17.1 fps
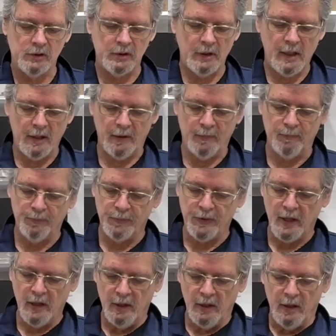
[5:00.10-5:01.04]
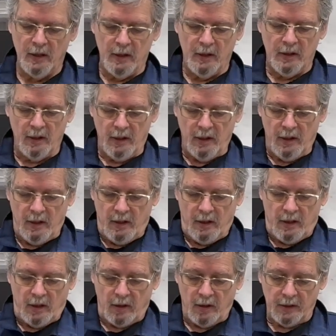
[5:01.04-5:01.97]
Now,
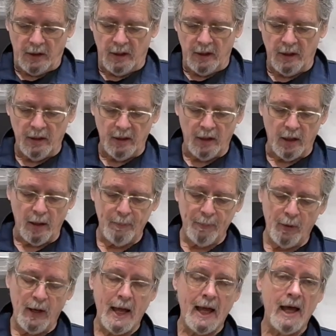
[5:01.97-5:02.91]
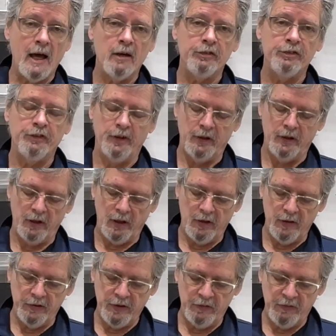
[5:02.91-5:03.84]
on the upper half
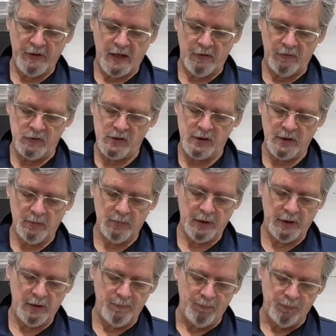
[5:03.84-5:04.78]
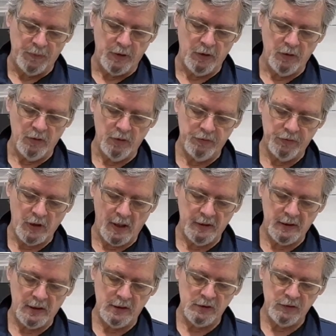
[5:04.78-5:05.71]
of the valve assembly, you have
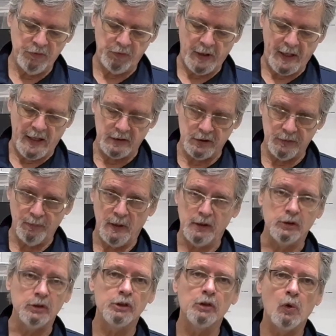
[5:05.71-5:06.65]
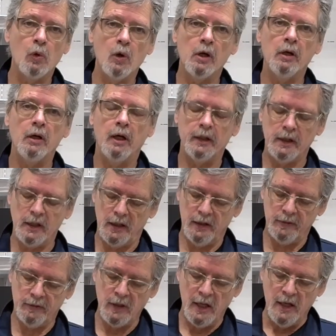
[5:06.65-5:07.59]
got these flats. Make sure,
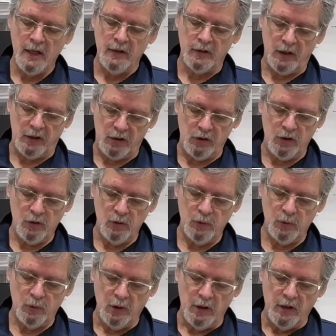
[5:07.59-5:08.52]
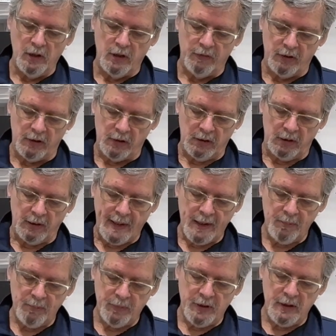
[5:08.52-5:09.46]
again, that you
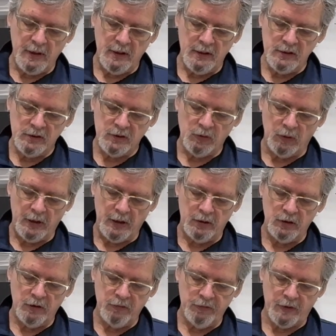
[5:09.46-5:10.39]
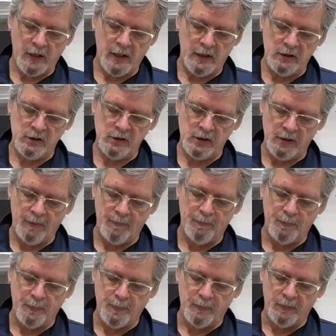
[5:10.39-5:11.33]
clamp these in your vise
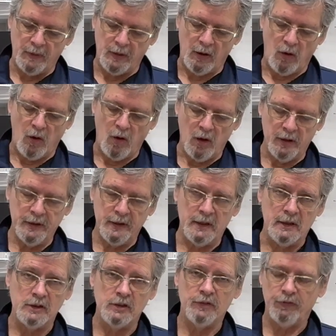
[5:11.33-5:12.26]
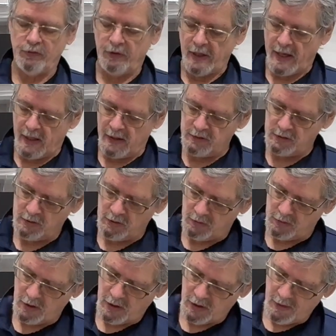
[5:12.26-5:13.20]
on these flats,
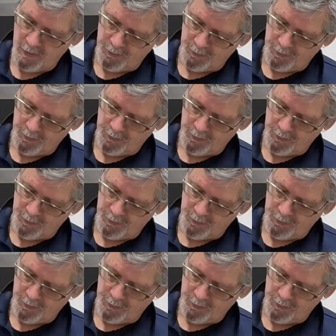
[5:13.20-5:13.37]
okay?